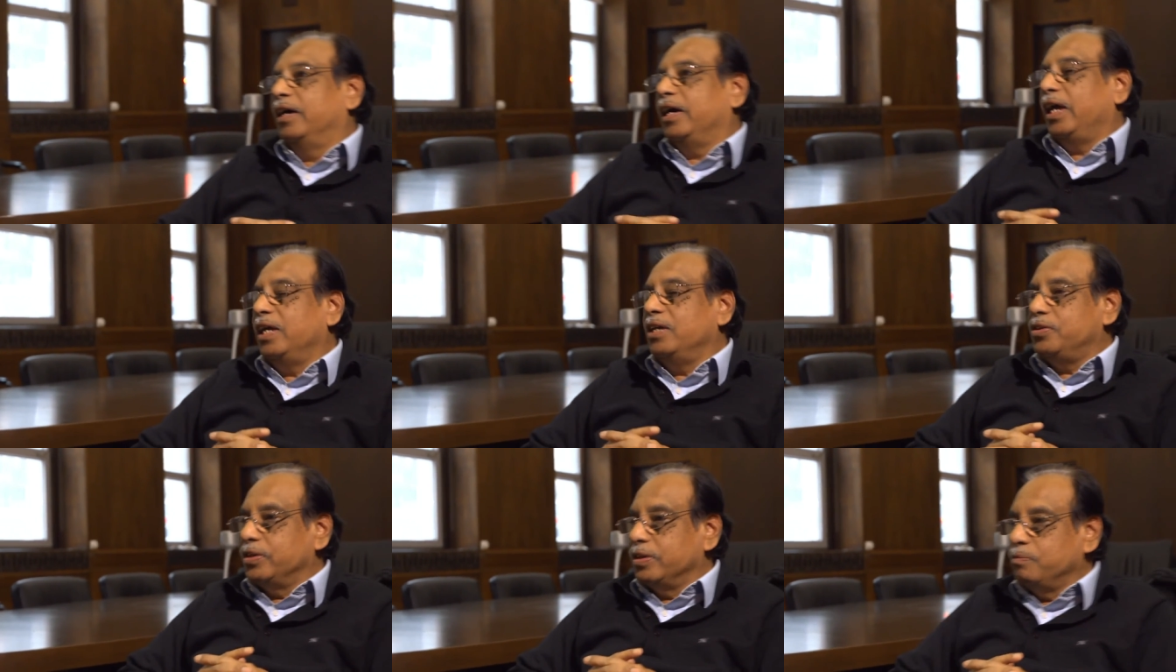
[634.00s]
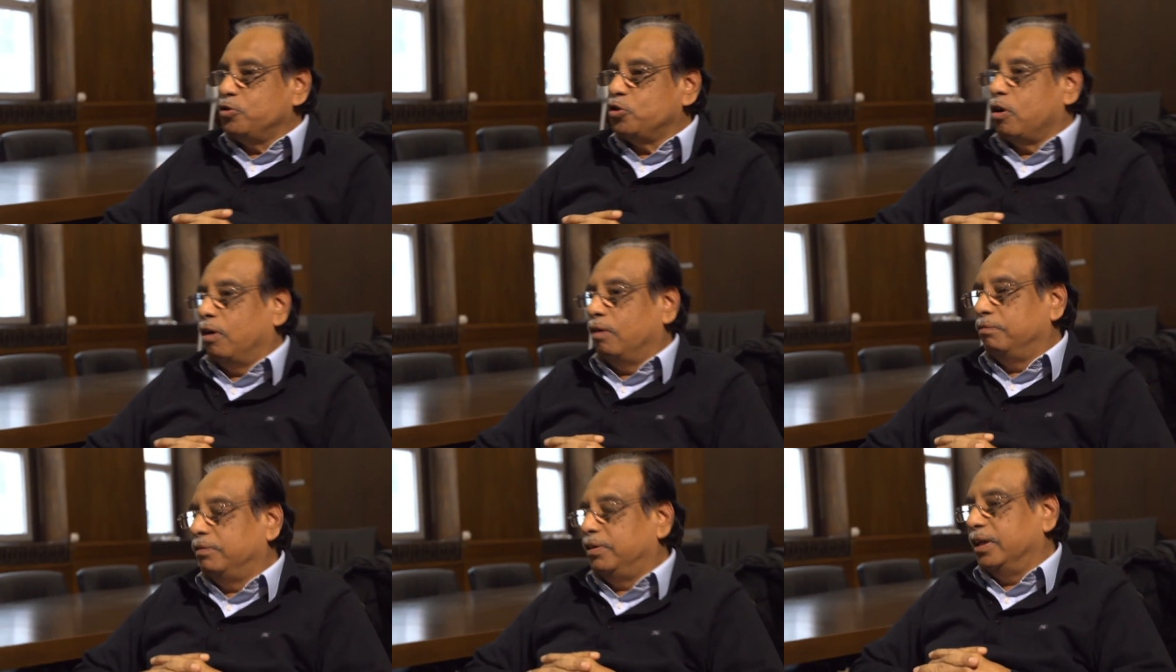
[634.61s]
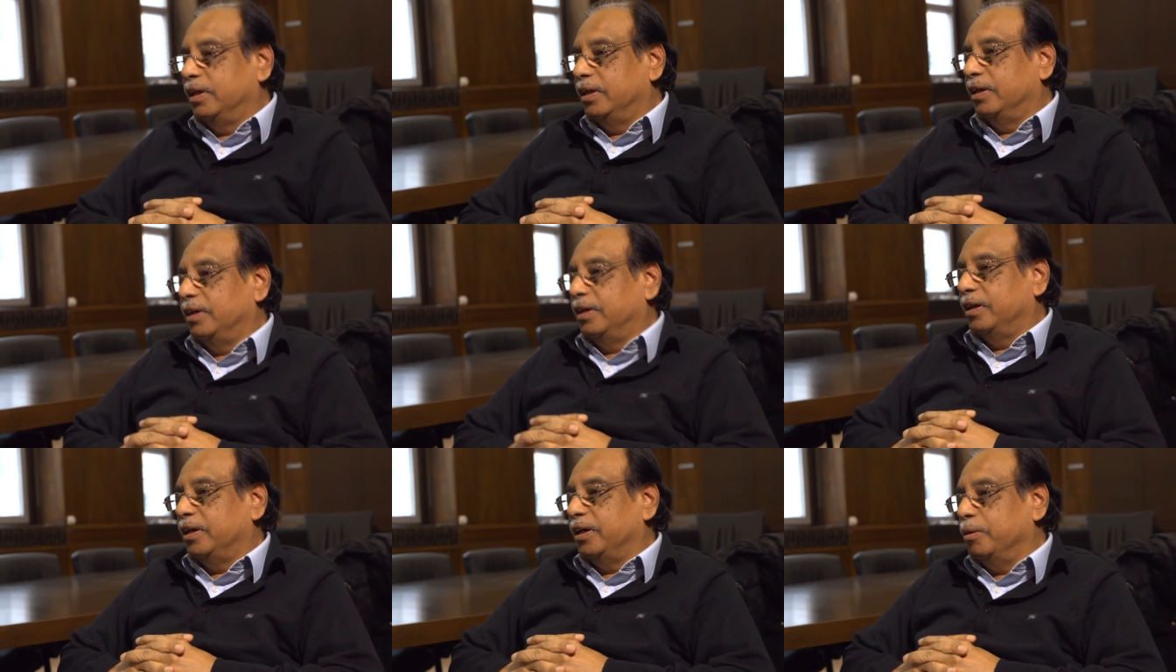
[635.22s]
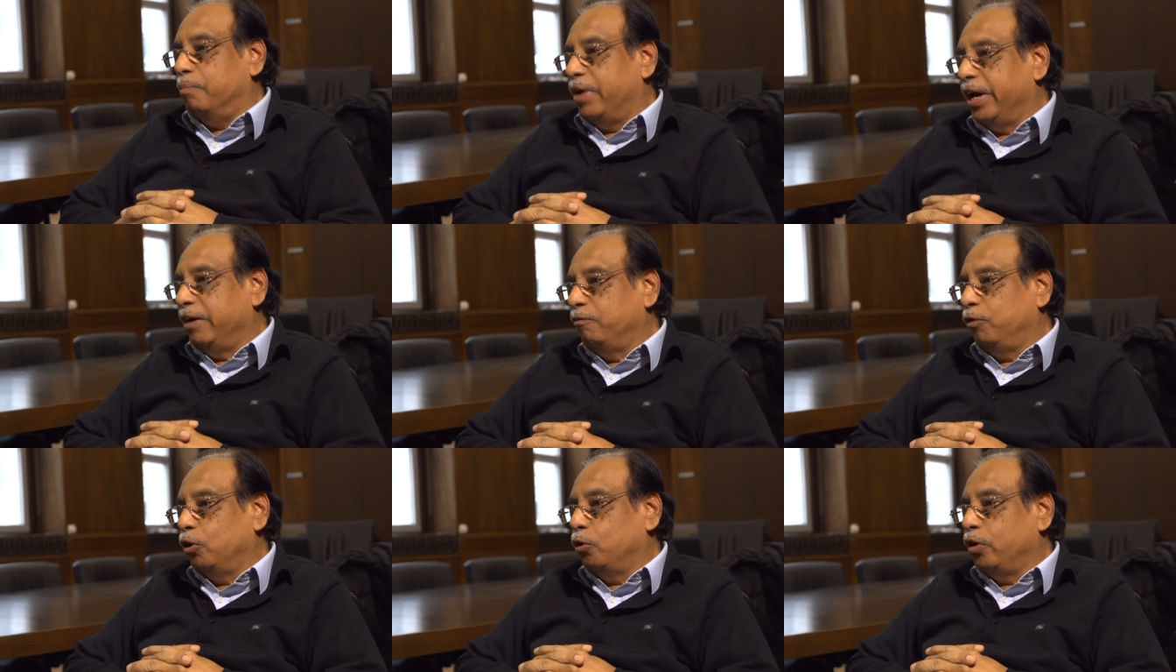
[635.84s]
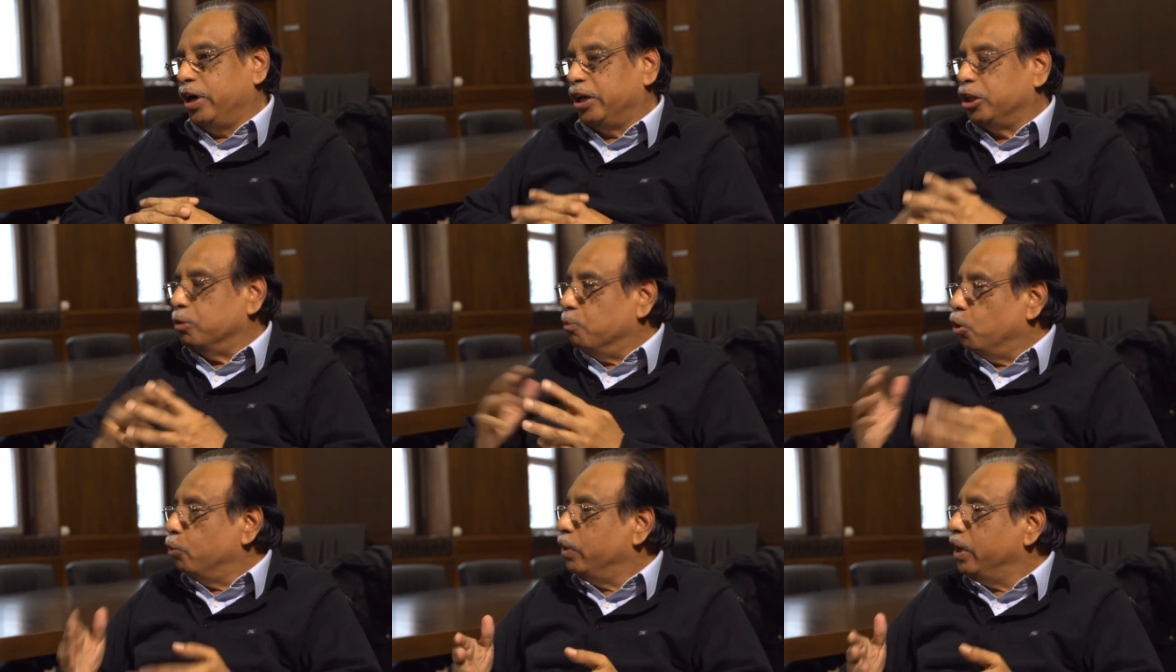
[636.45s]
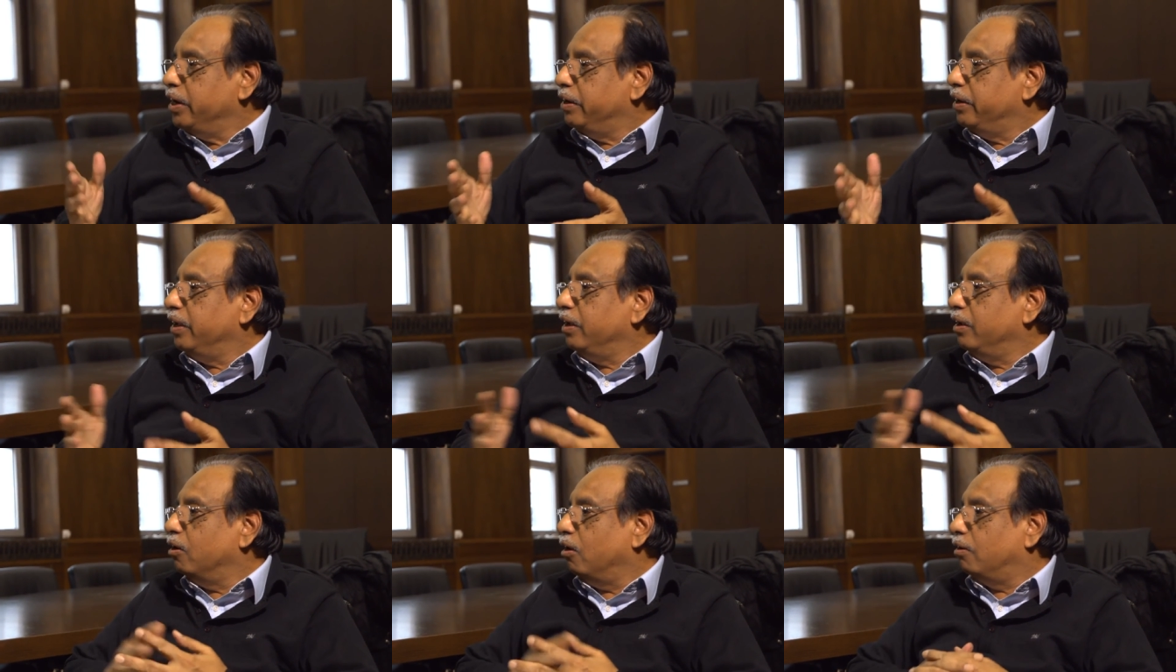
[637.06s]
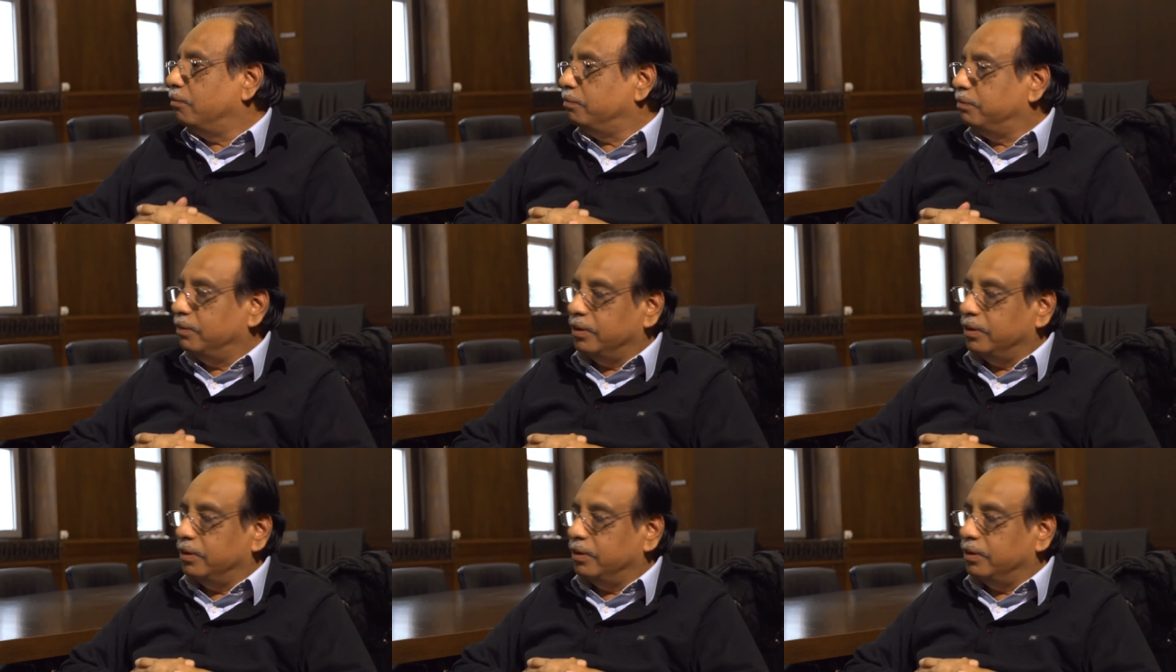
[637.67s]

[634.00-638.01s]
In terms of the brain flow and the mobility of